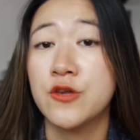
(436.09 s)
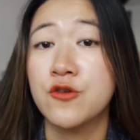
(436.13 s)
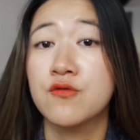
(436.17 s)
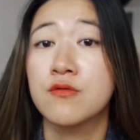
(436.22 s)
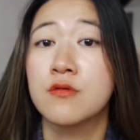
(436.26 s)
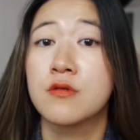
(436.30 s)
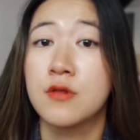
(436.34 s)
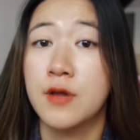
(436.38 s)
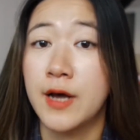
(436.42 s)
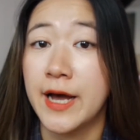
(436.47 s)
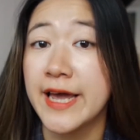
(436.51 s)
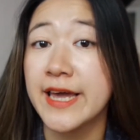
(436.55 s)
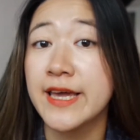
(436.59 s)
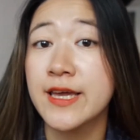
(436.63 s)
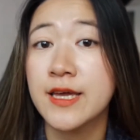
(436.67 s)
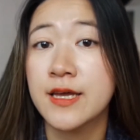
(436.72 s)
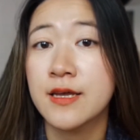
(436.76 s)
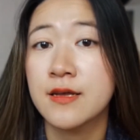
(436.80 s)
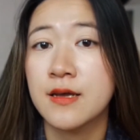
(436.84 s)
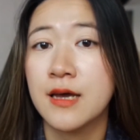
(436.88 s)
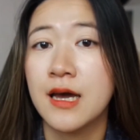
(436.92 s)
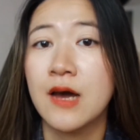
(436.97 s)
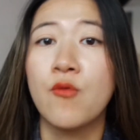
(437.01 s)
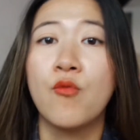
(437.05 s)
you like
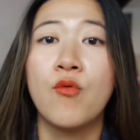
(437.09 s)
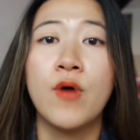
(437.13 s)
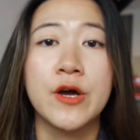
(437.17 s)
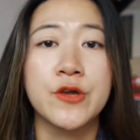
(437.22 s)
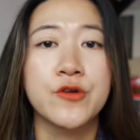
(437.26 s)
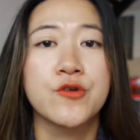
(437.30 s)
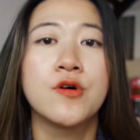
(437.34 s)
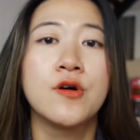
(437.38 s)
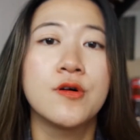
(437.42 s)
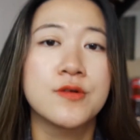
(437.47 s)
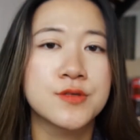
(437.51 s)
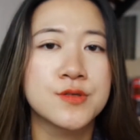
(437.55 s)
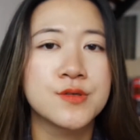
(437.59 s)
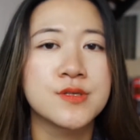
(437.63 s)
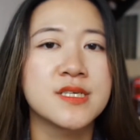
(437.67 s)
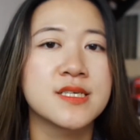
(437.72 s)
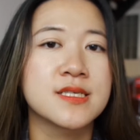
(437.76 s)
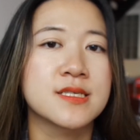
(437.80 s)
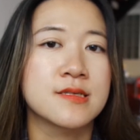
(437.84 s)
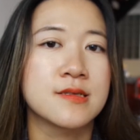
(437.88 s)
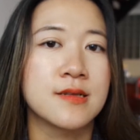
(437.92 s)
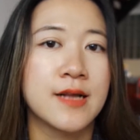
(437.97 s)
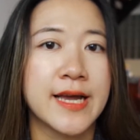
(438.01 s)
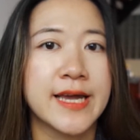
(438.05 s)
and what you also
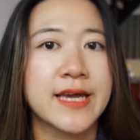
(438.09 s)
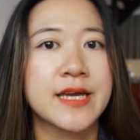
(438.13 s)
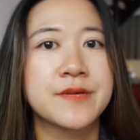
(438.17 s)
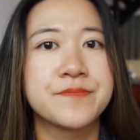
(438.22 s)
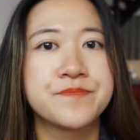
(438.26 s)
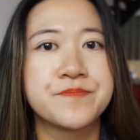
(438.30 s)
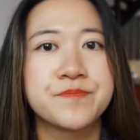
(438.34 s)
dislike.